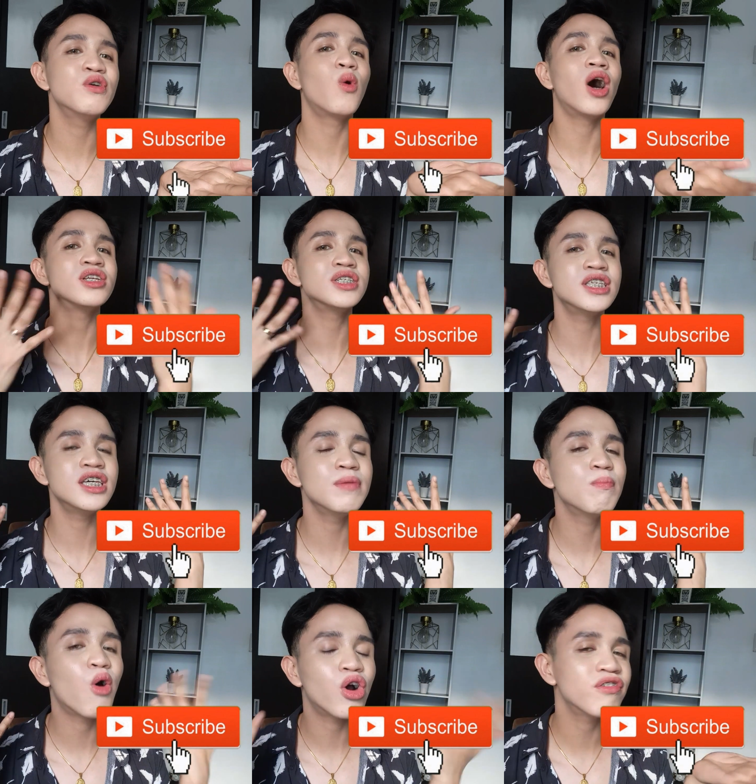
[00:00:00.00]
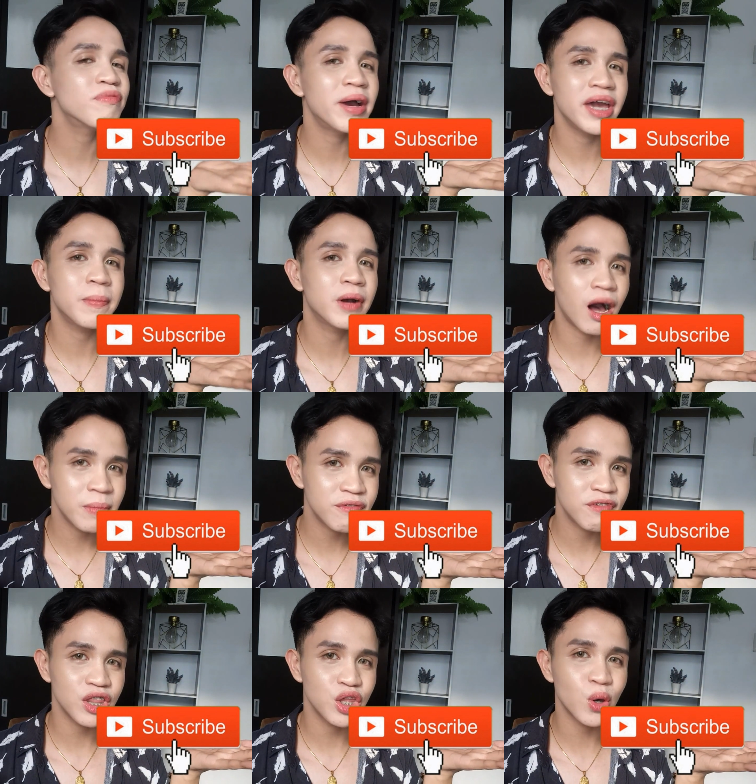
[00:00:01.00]
and if you want to see more of my
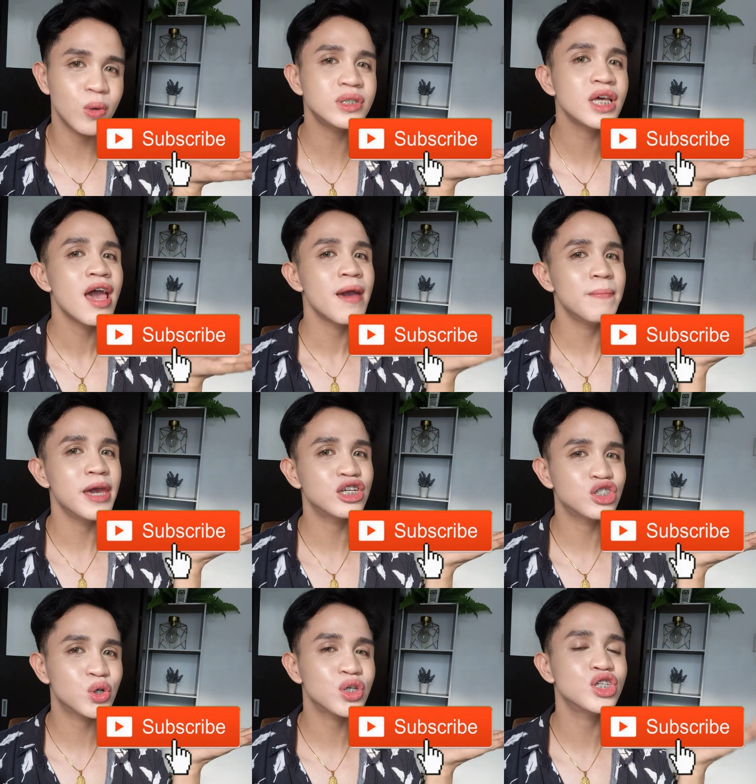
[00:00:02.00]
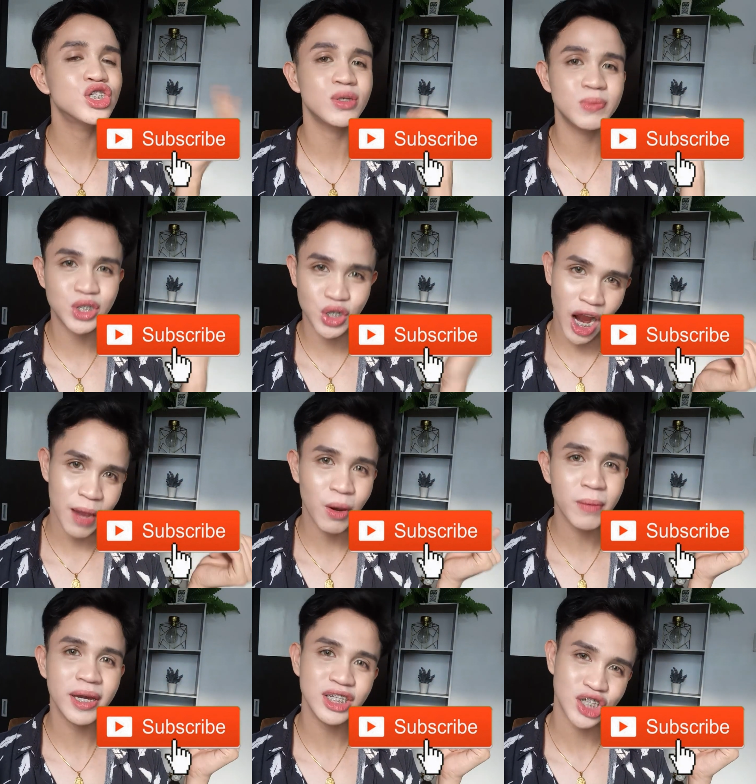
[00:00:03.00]
upcoming videos, make sure to
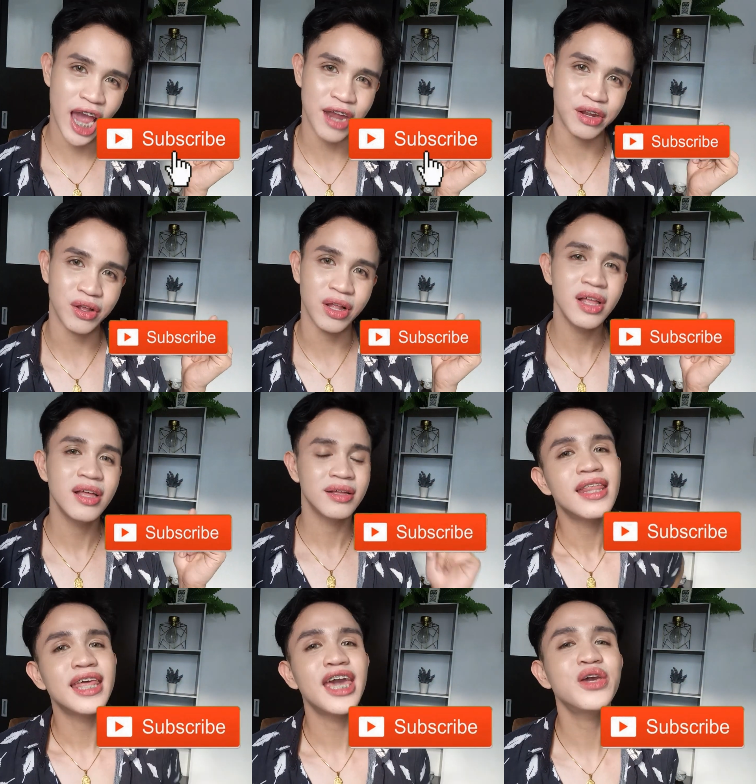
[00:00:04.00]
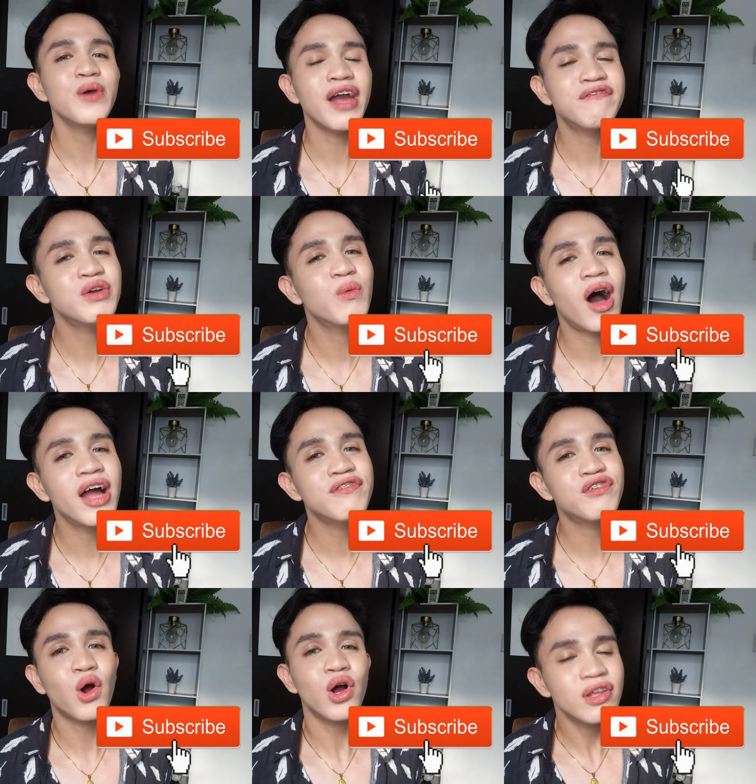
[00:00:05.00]
subscribe on my channel. Thank you
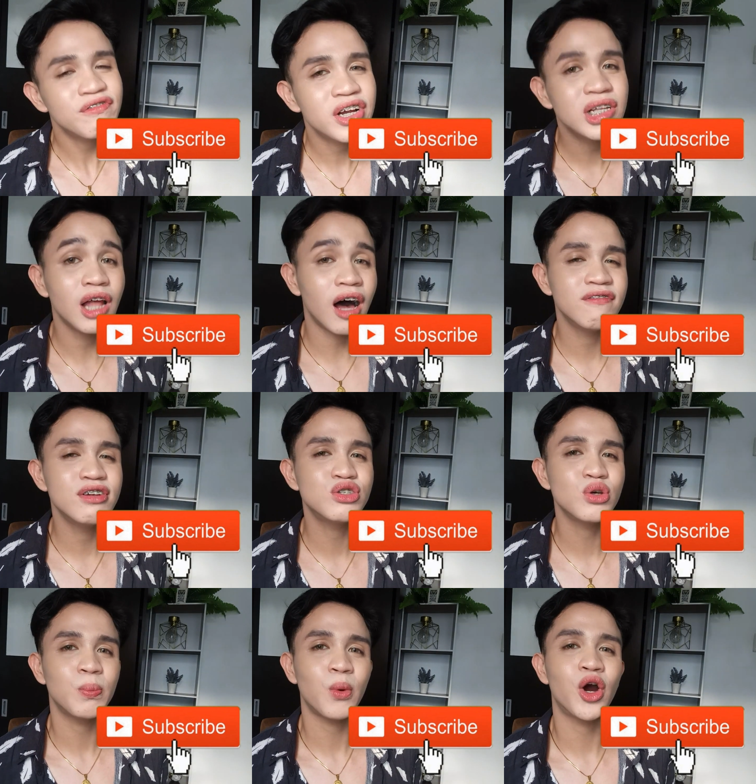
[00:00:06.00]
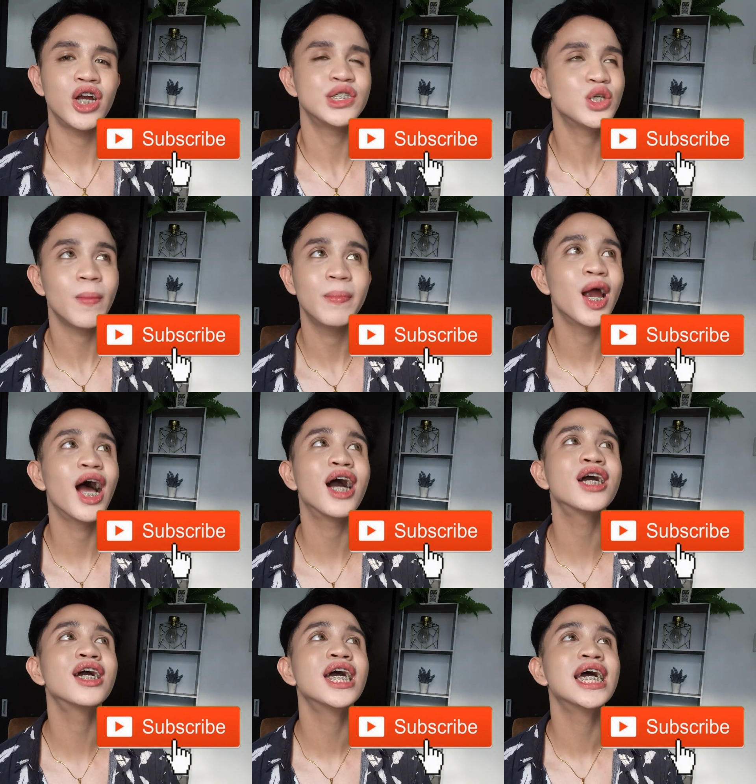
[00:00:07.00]
everyone for all of your love and support.
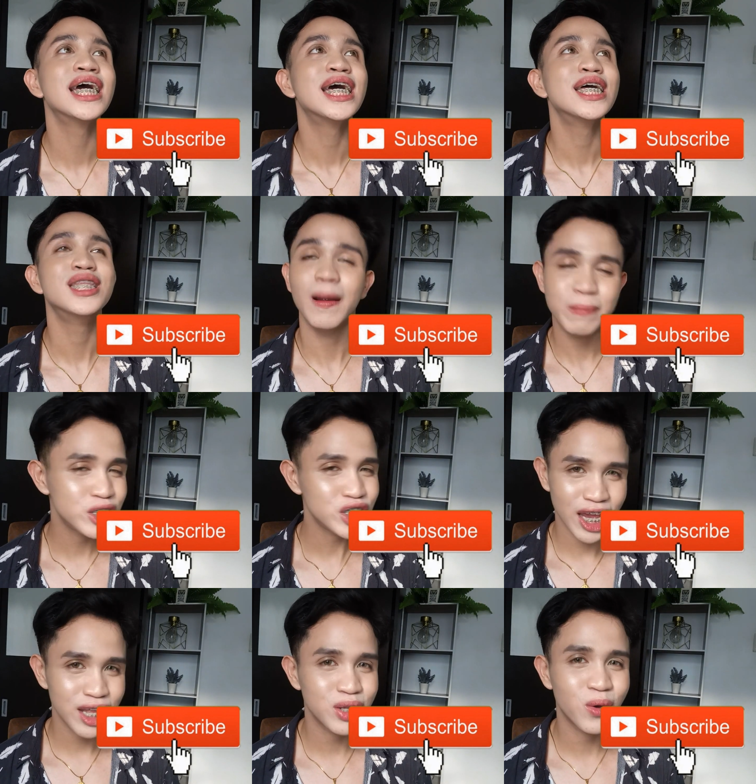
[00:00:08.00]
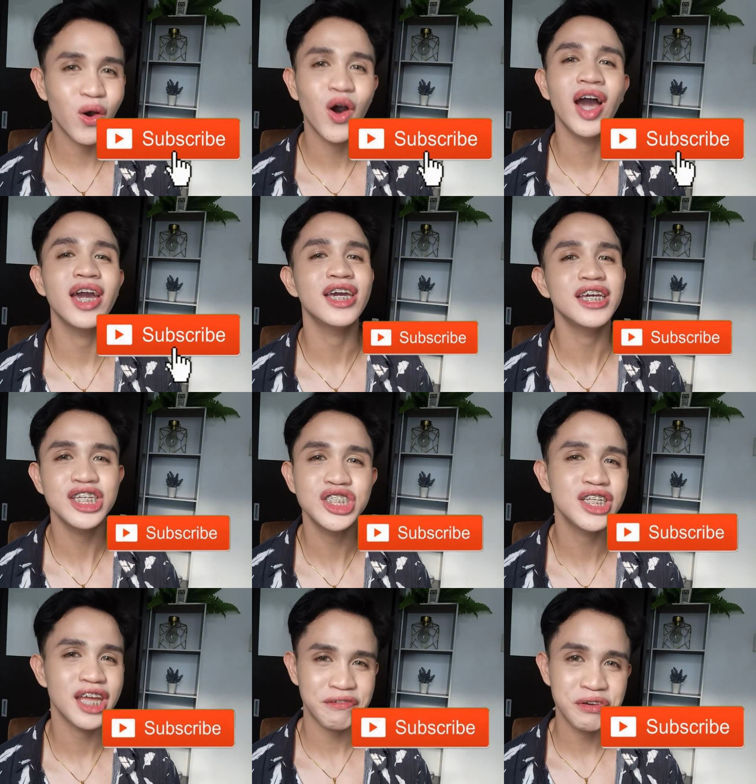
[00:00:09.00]
Sobrang na-appreciate ko
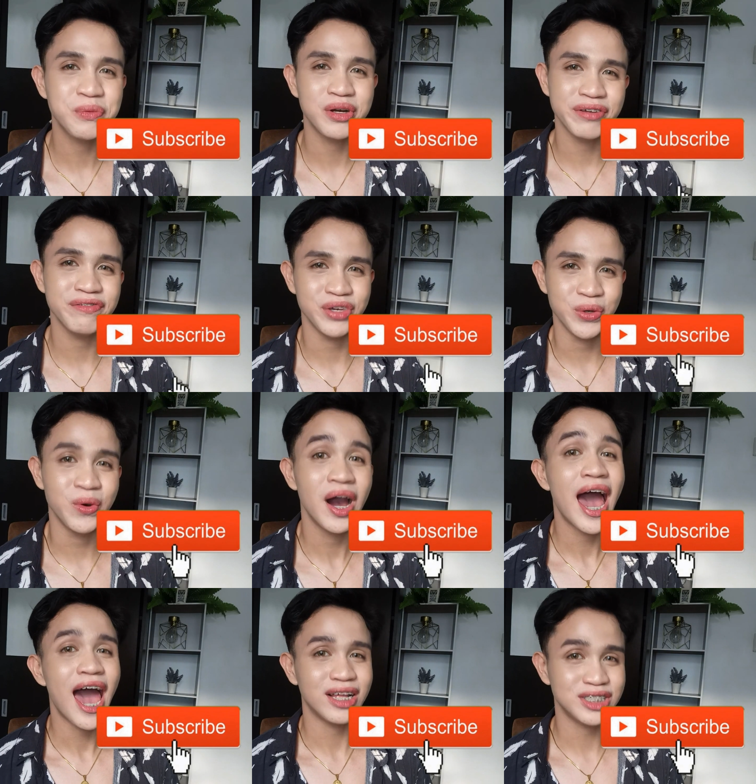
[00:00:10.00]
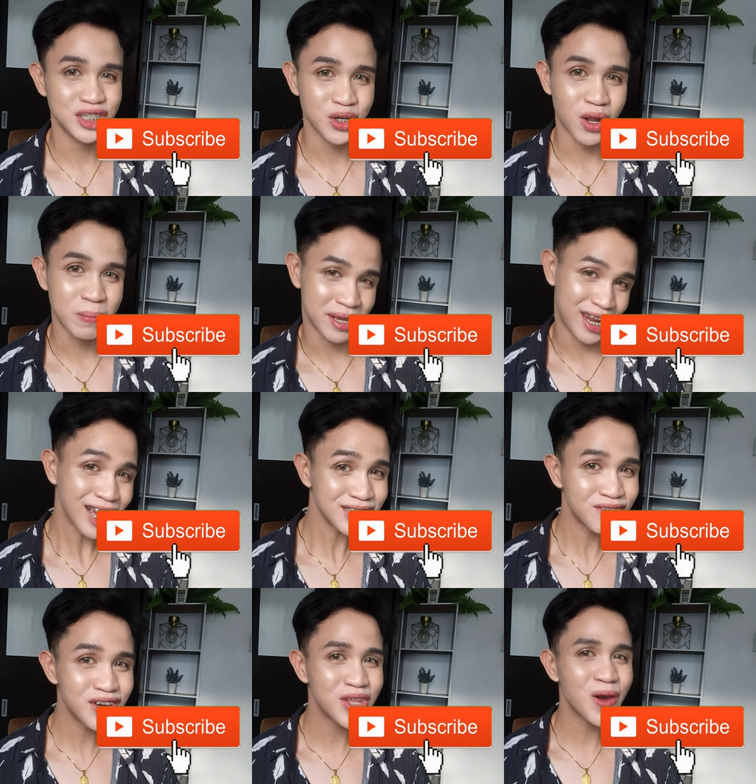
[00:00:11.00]
each and every one of you. I'll see you on my
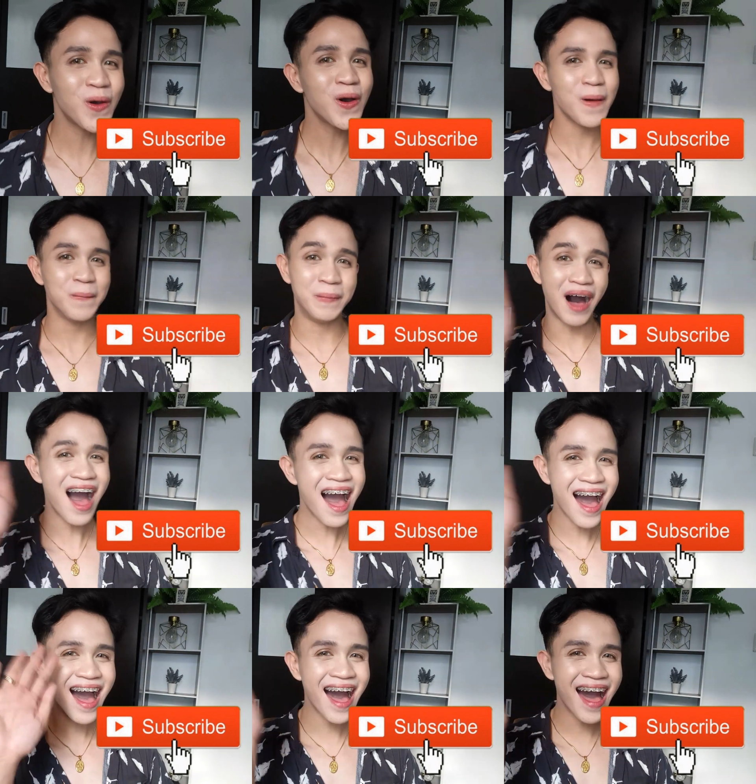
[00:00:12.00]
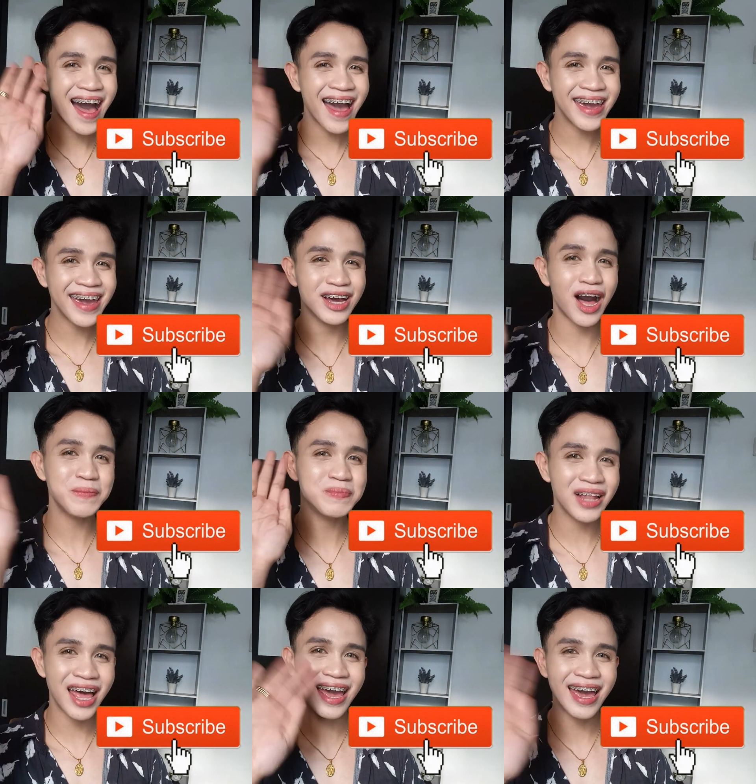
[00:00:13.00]
next video. Bye! God
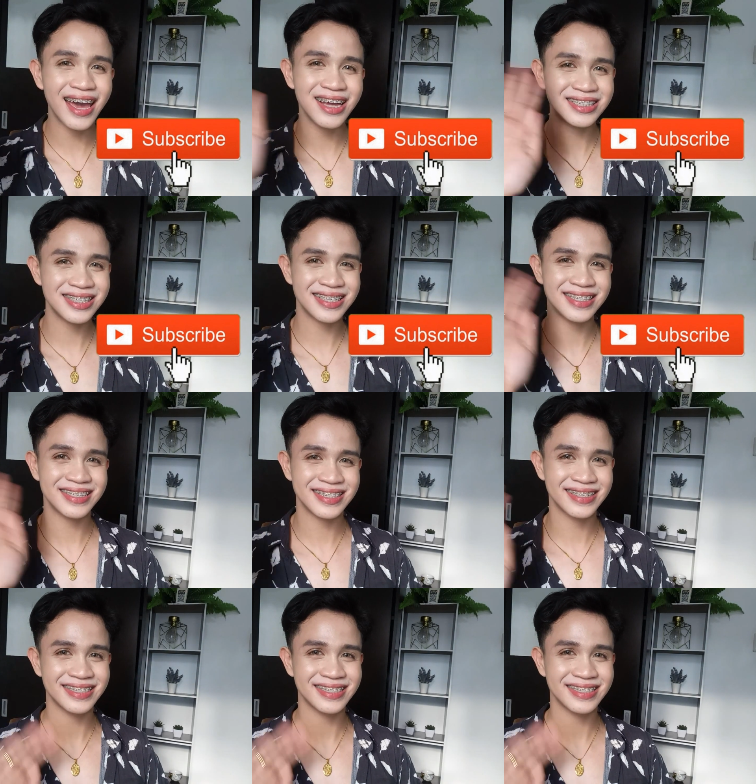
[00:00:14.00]
bless!